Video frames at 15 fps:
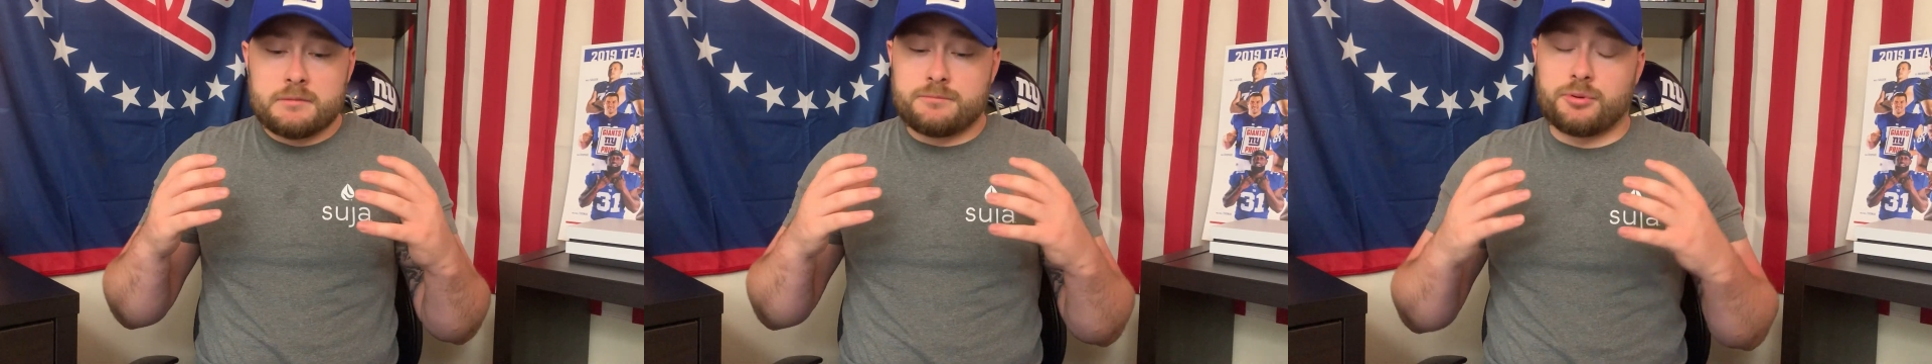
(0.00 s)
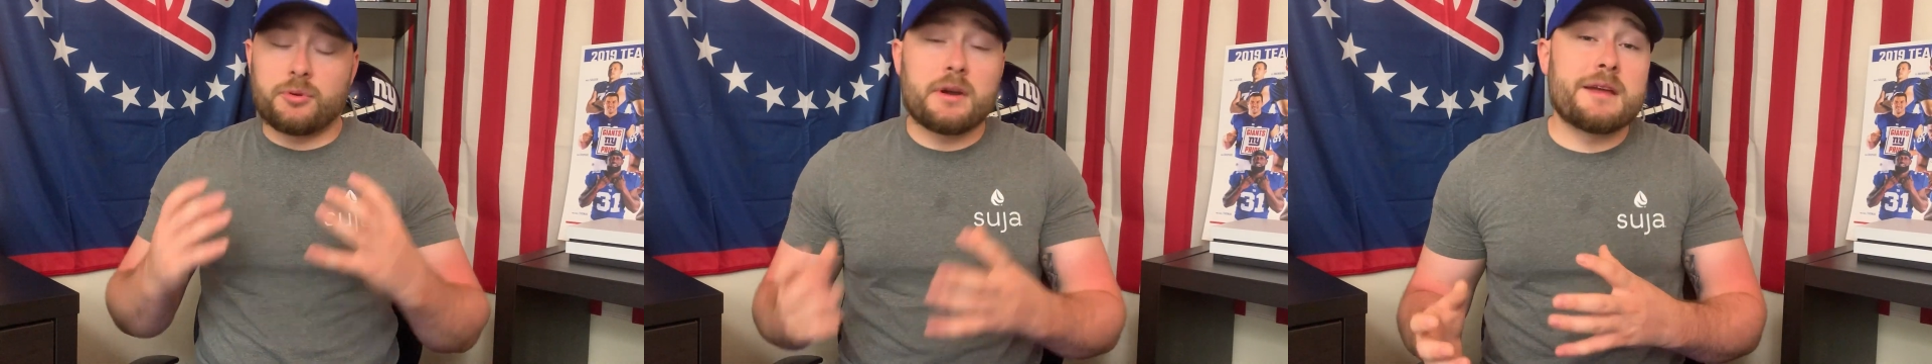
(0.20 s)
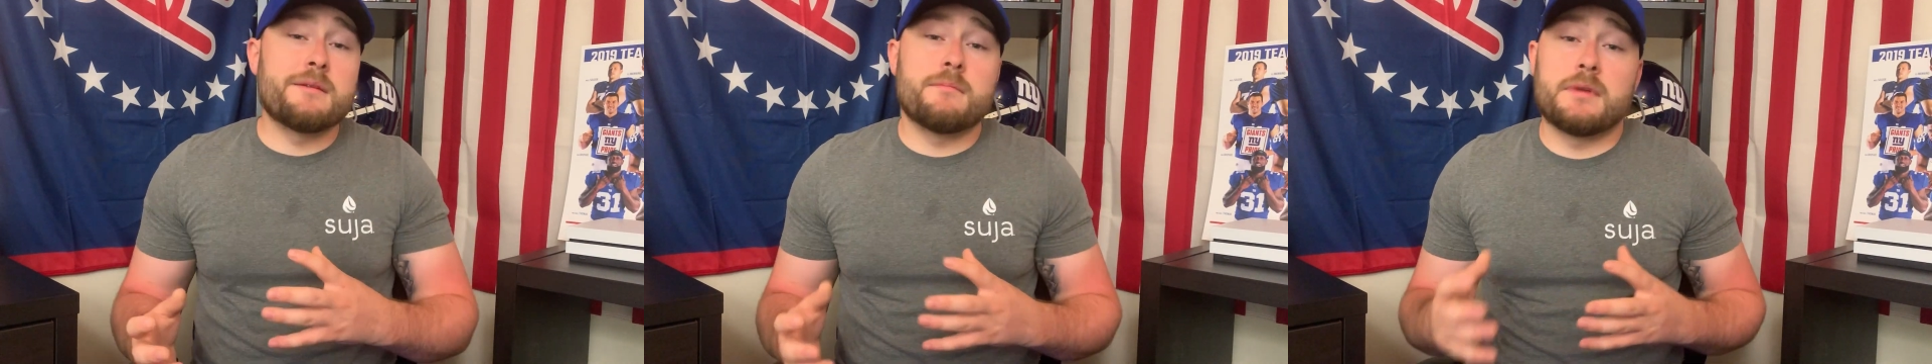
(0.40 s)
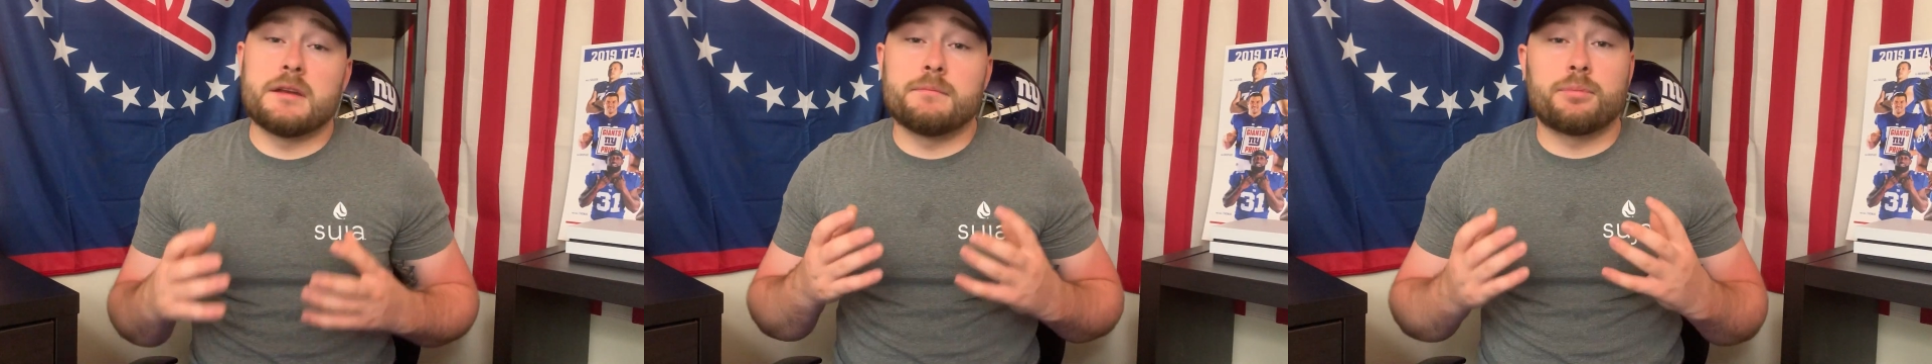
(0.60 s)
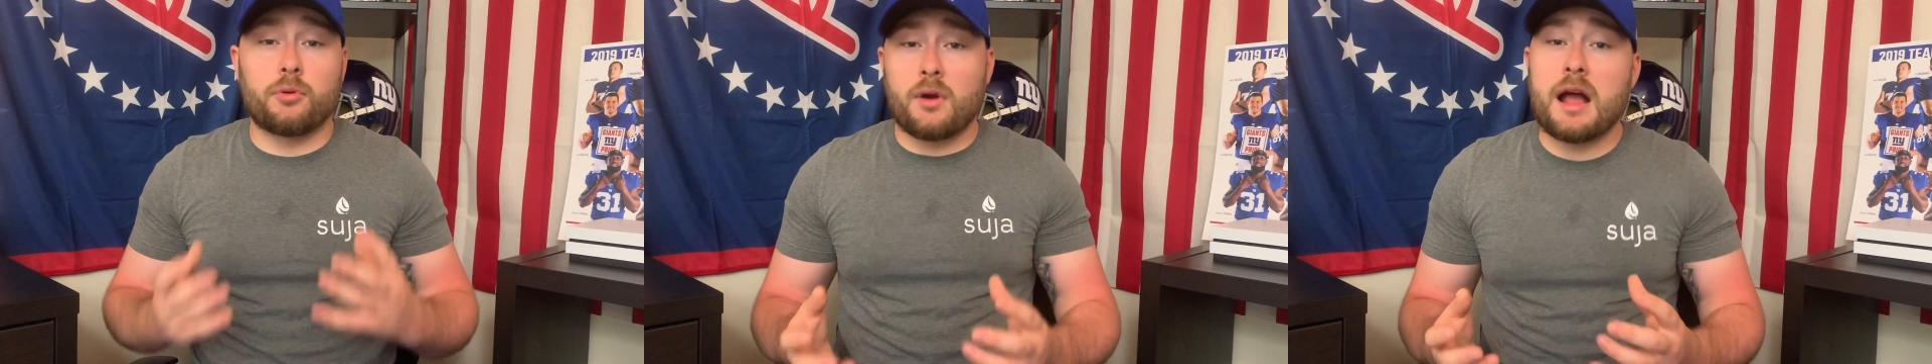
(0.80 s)
prim
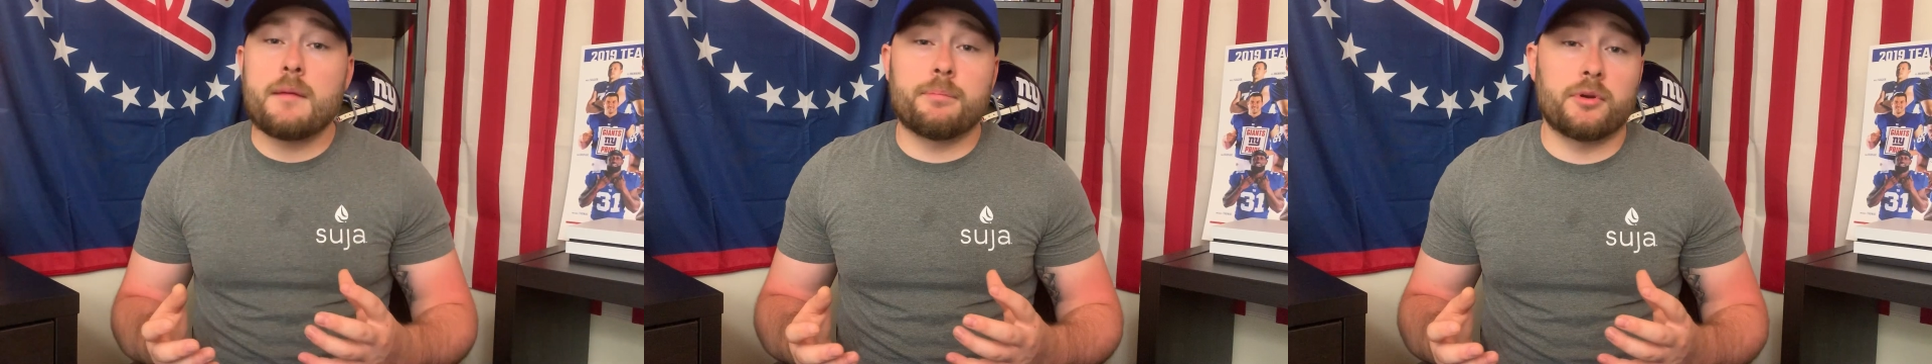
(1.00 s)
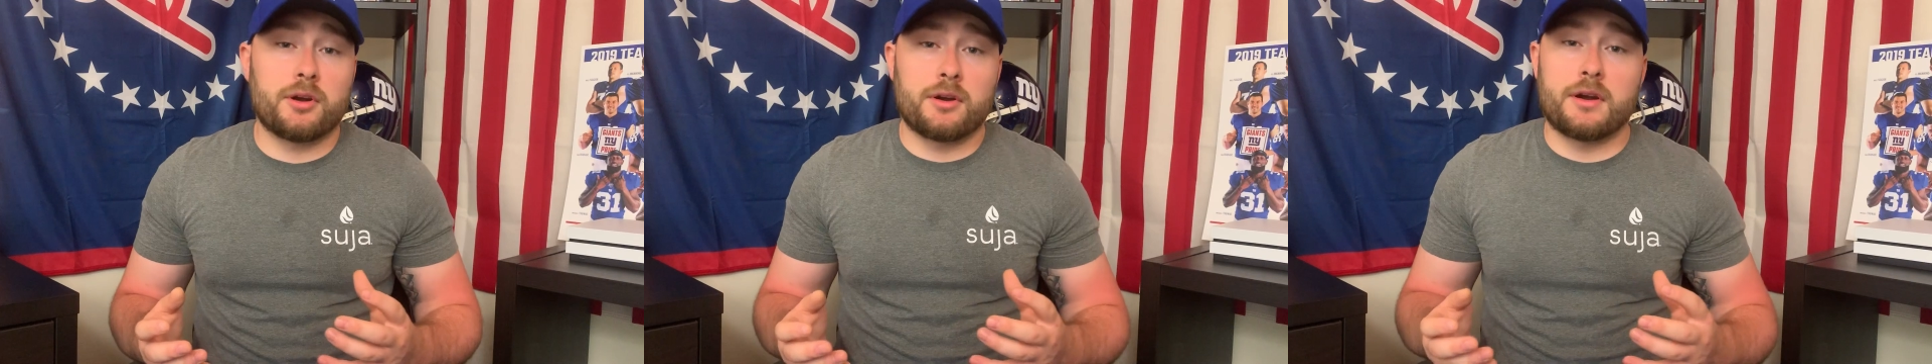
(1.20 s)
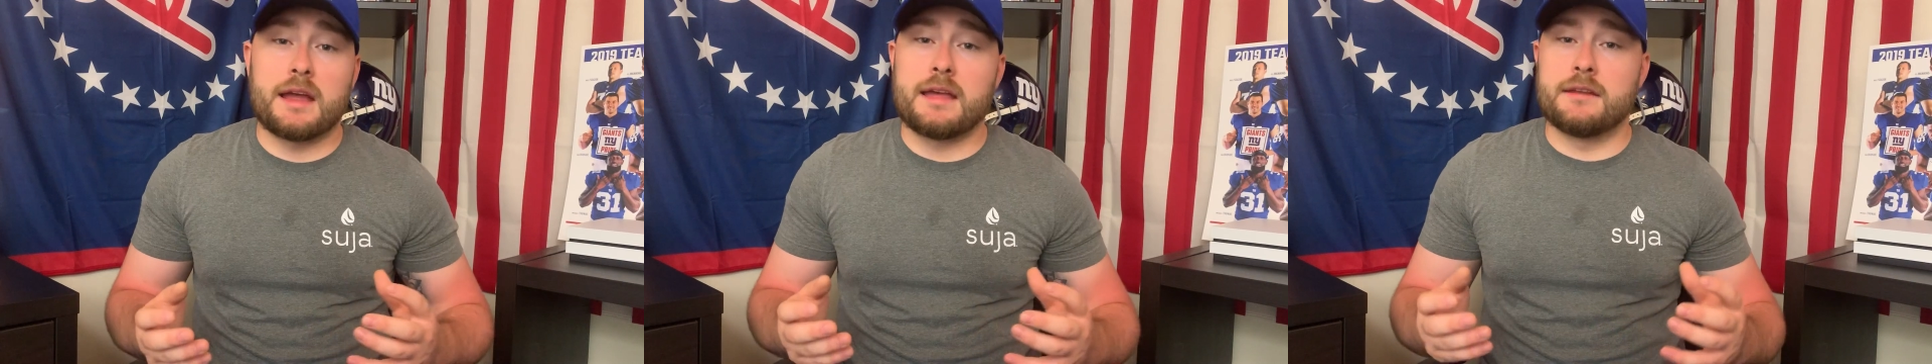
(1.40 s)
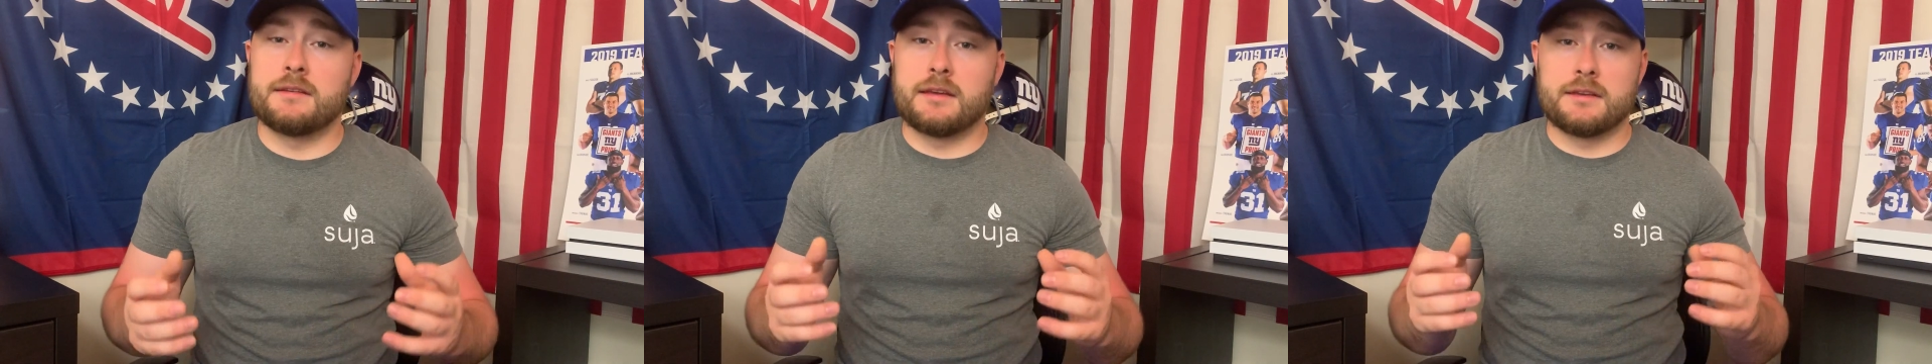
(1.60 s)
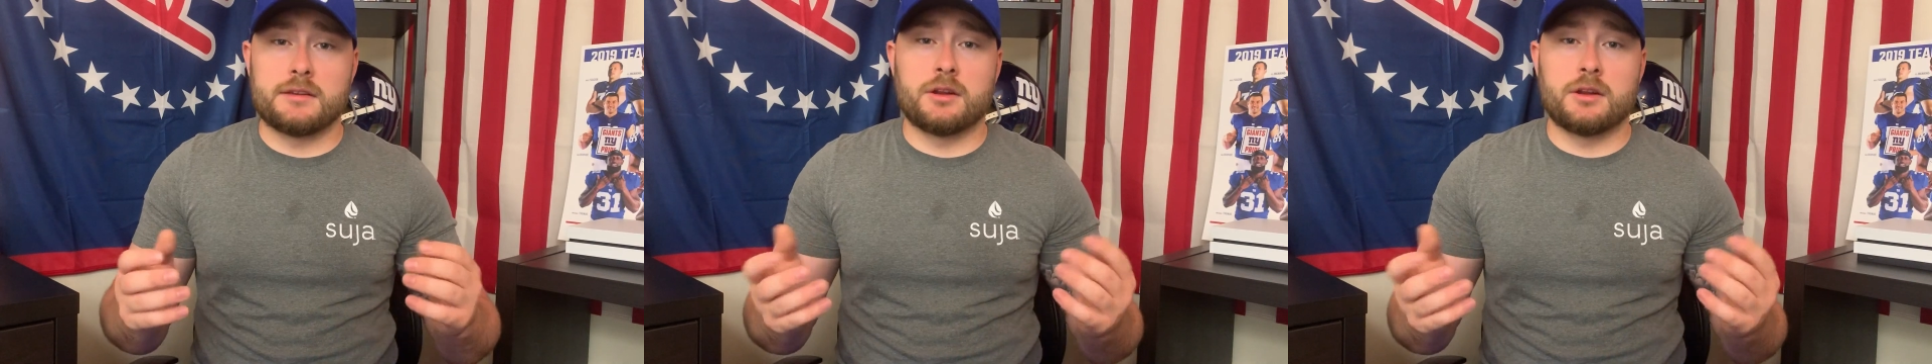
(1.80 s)
and proper, and